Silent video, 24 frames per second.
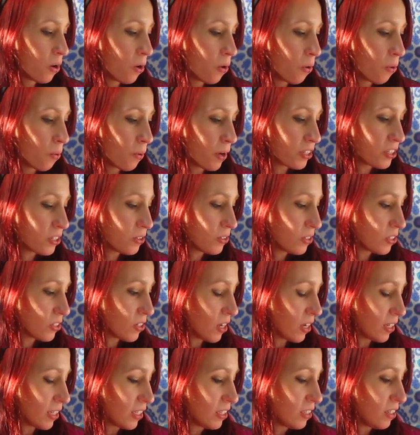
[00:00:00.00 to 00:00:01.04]
While she was
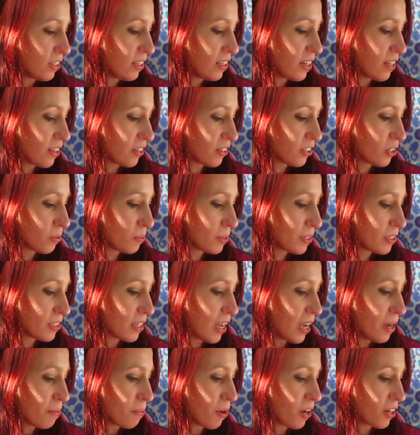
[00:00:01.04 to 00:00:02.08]
talking to the other humans,
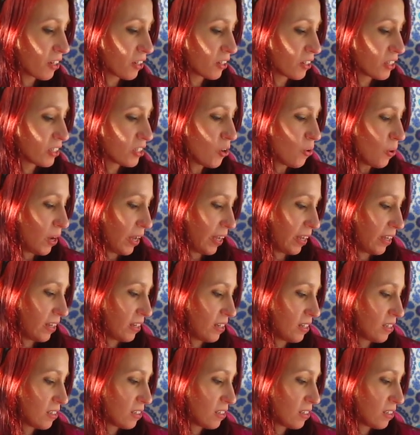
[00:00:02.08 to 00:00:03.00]
I brought her a toy.